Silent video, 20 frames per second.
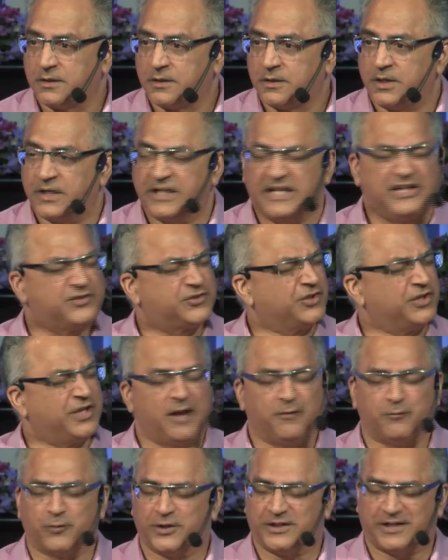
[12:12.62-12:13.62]
Each and
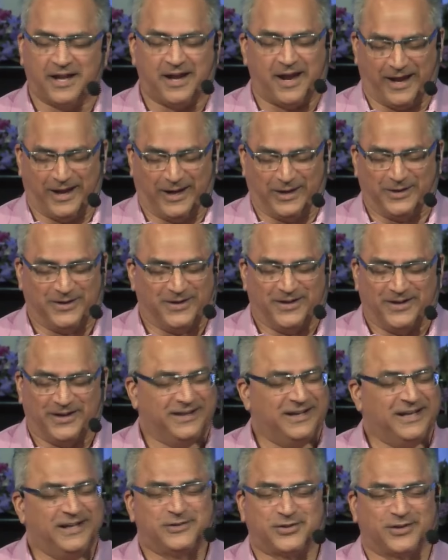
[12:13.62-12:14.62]
every day, in
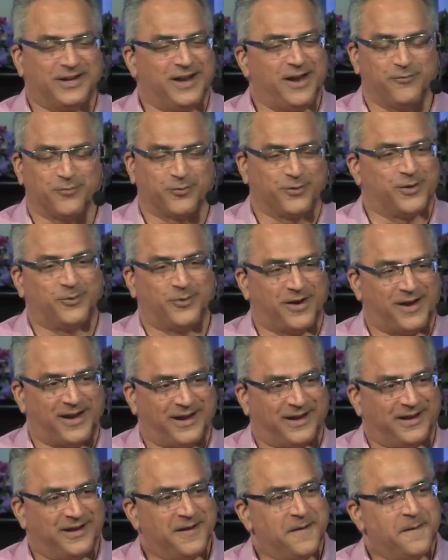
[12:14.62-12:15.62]
each and every
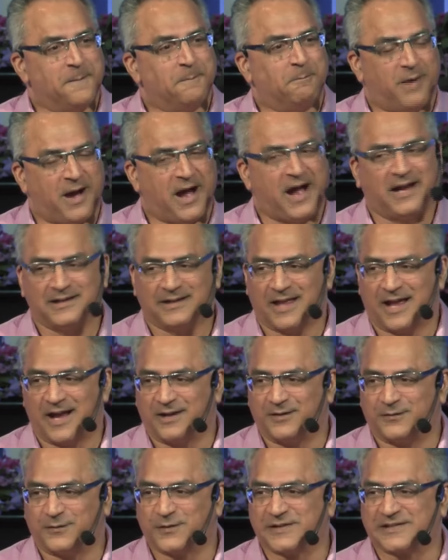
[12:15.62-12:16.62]
way, my
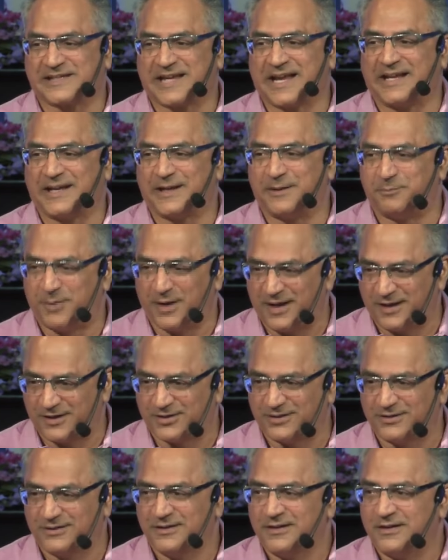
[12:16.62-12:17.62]
life is getting
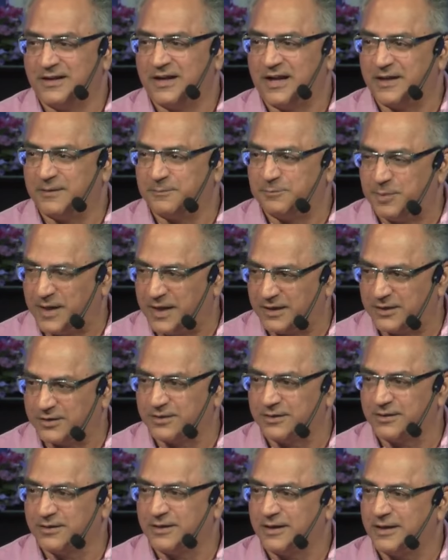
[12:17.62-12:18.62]
better and
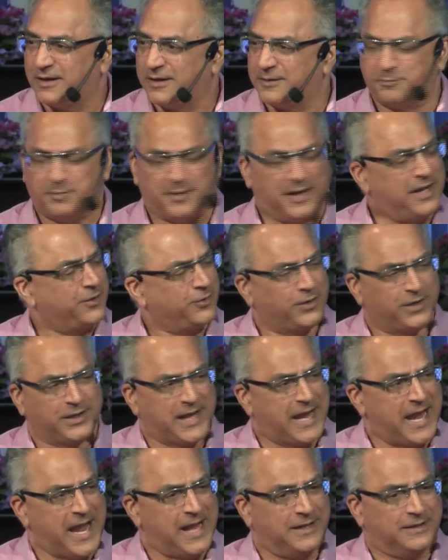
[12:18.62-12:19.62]
better and better
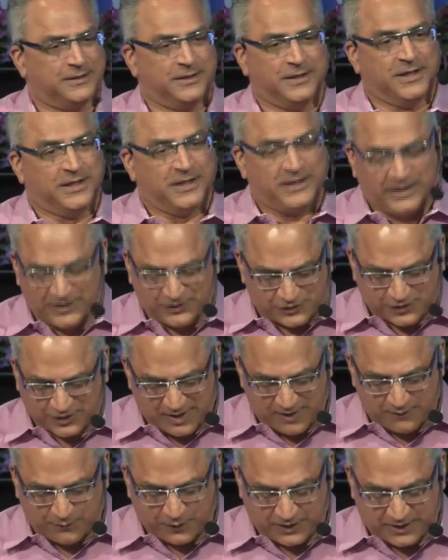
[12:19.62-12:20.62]
again. Each and
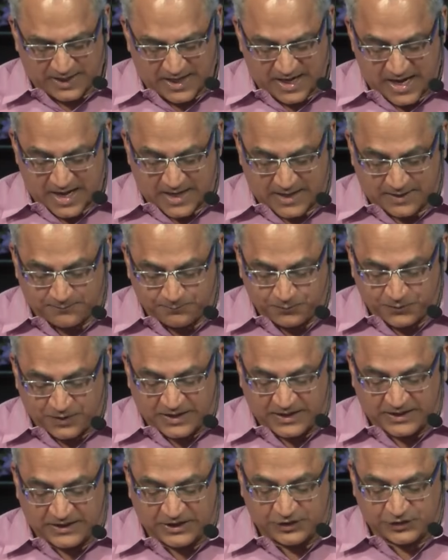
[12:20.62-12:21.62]
every day,
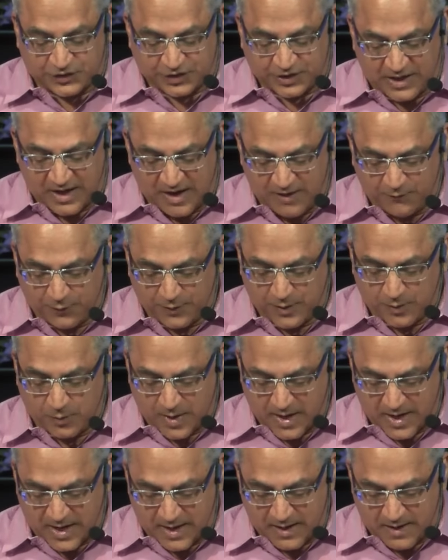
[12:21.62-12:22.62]
in each and every
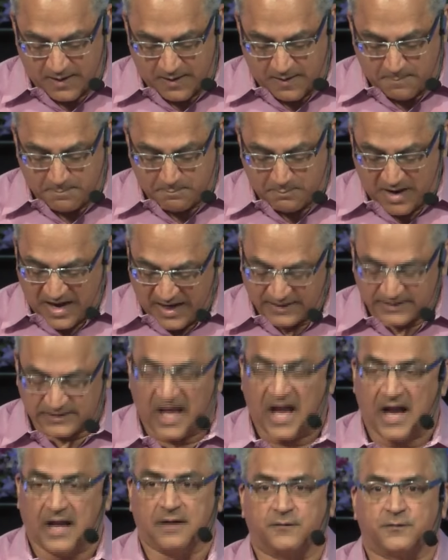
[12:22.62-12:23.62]
way, my
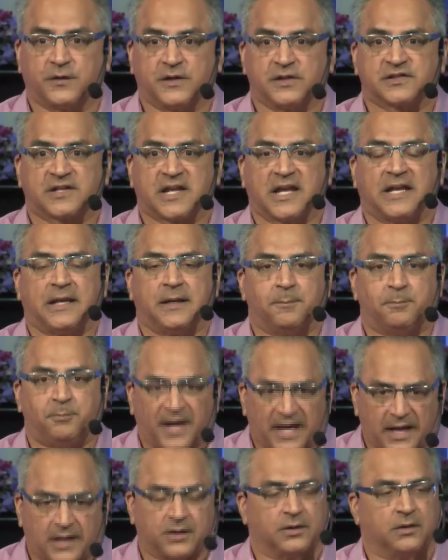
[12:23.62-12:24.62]
life is getting
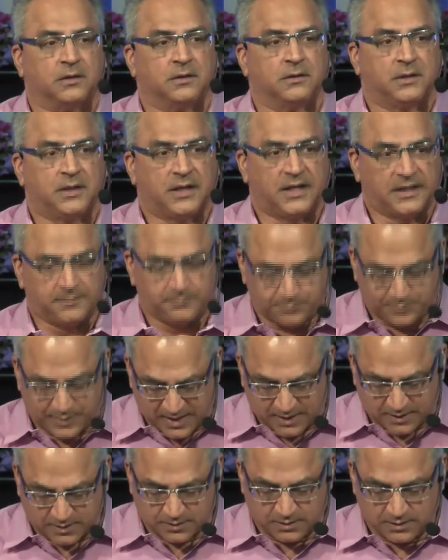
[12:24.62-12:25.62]
better and
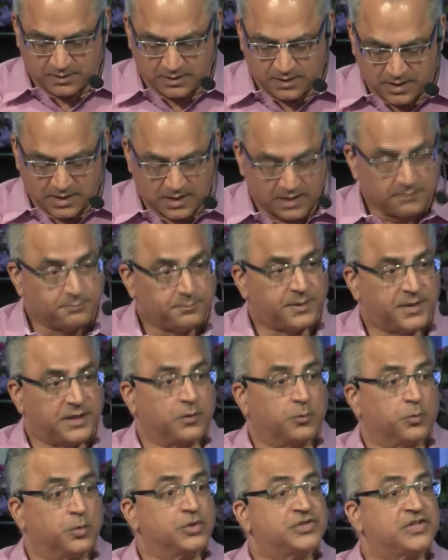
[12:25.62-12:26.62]
better and better.
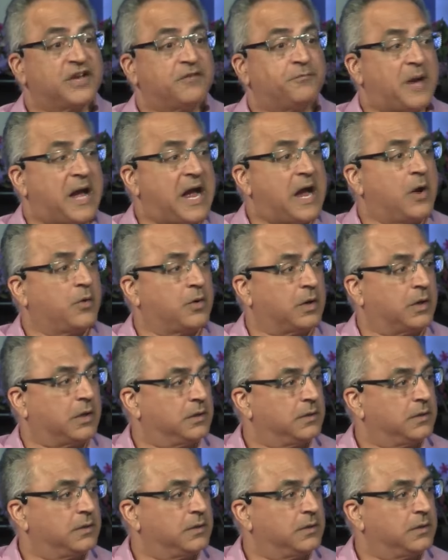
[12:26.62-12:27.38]
Words have power,